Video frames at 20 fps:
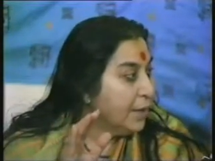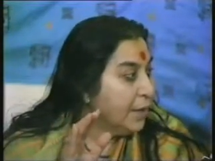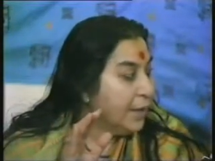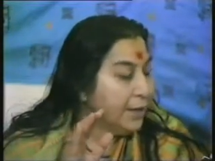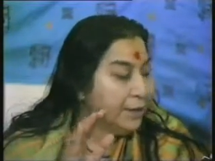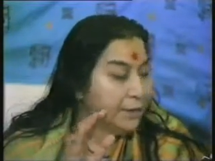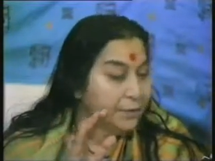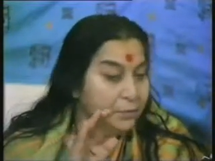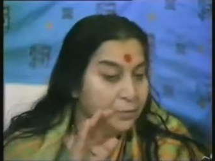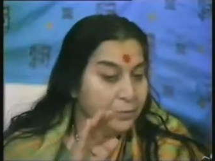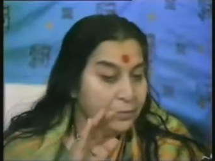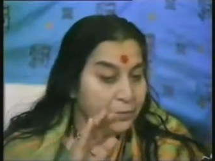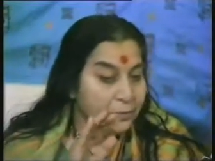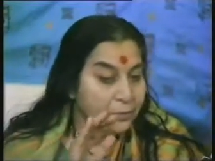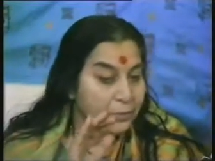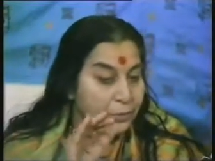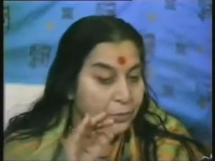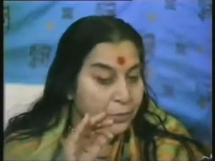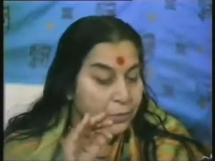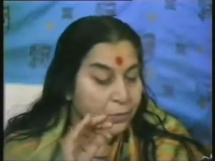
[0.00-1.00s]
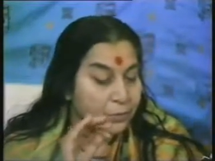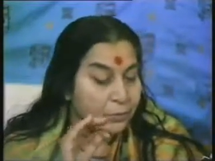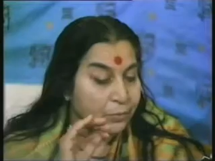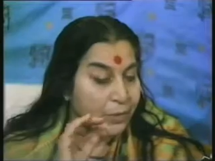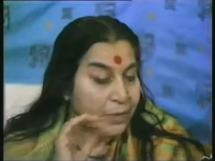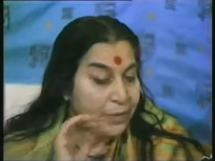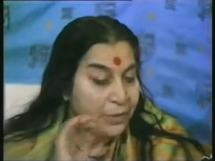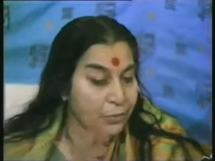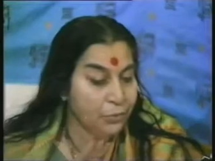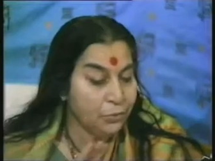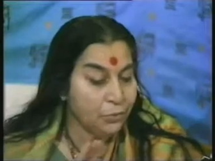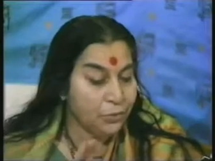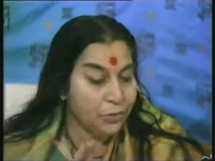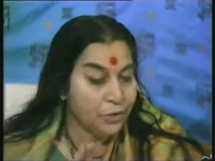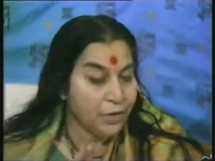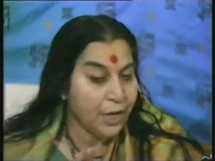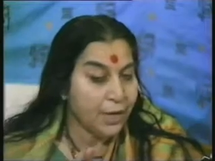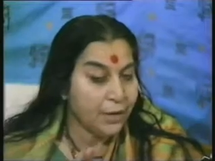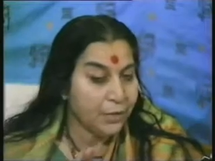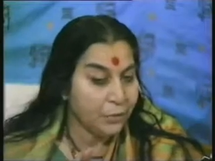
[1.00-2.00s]
And once you
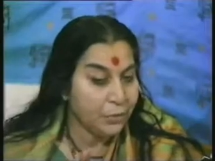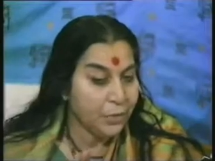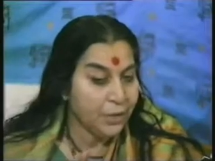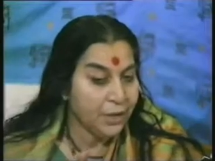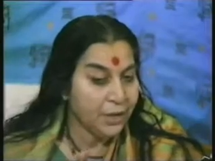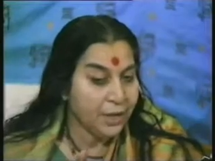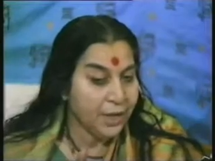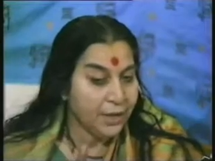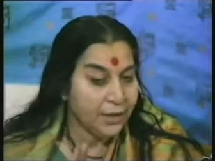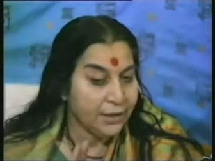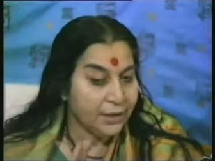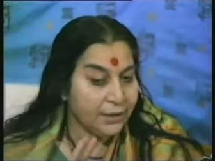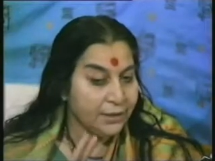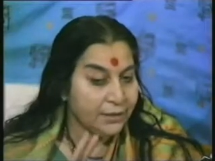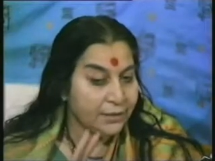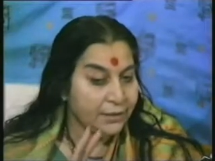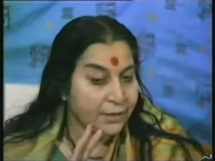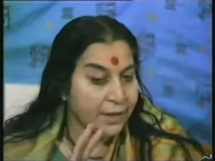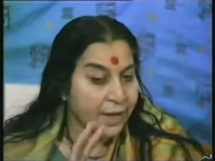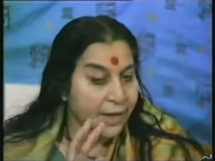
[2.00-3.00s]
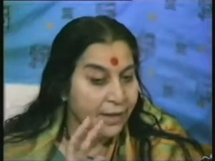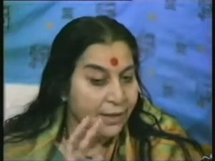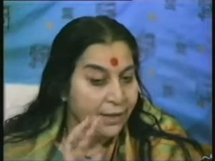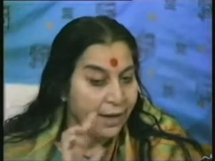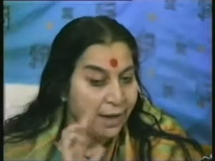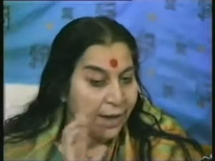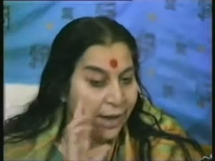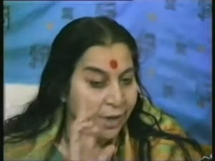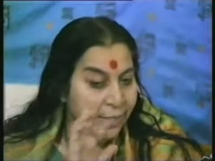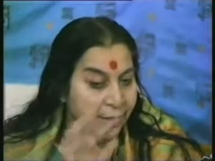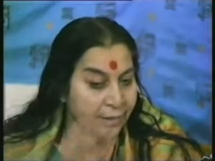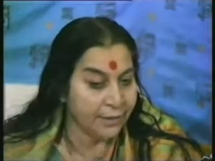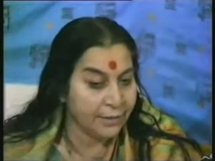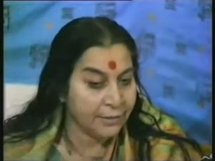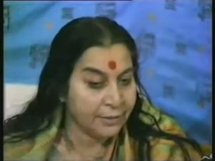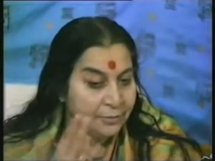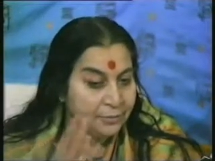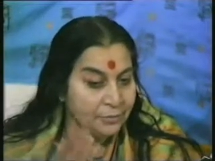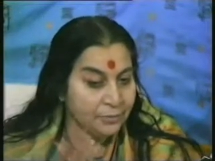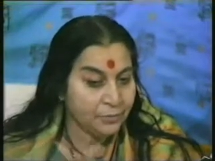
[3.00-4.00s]
start doing that, that
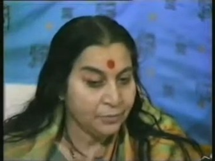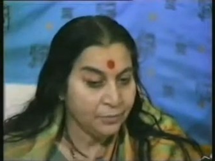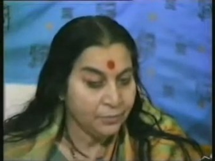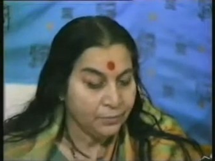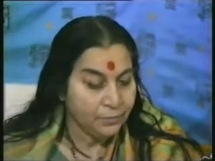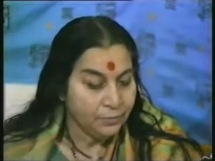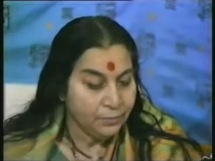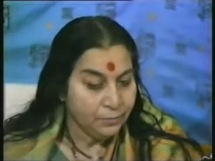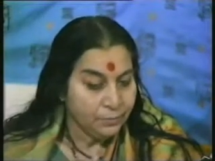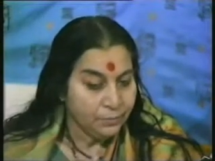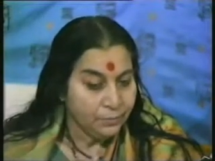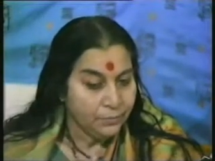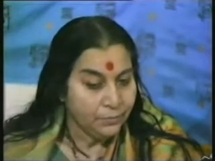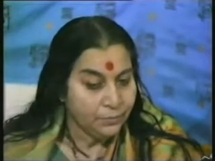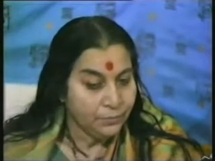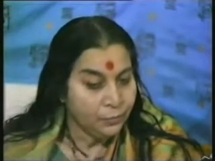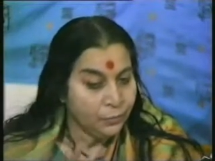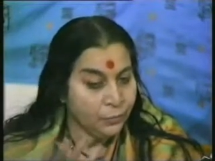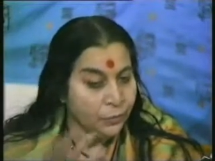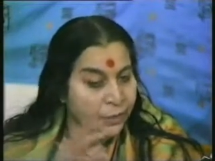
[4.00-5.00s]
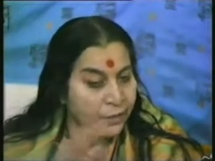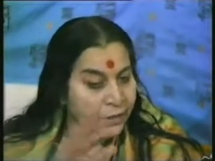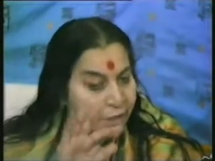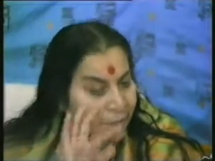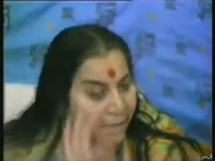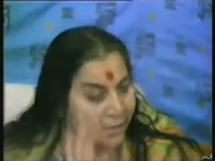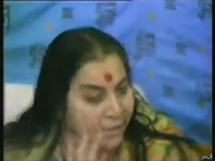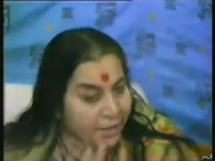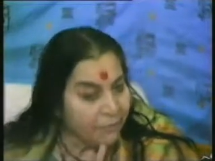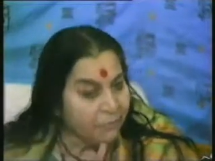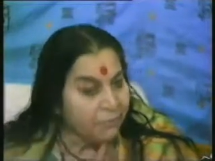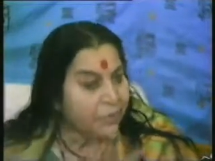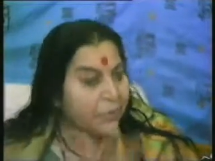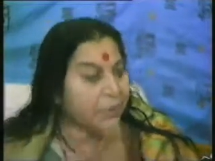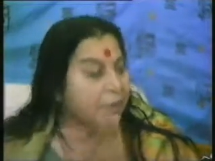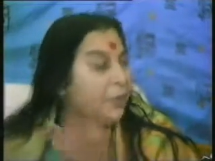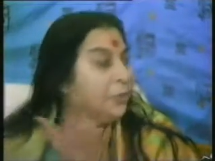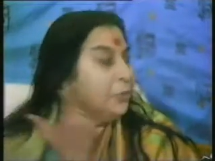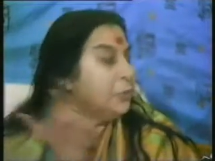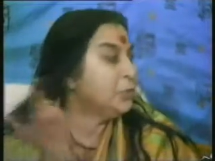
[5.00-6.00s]
anger will itself
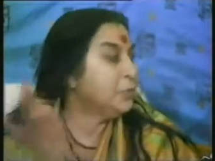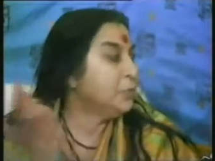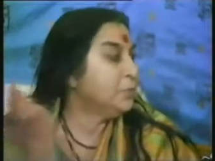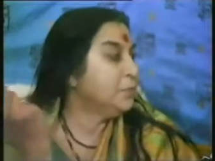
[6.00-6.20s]
work out.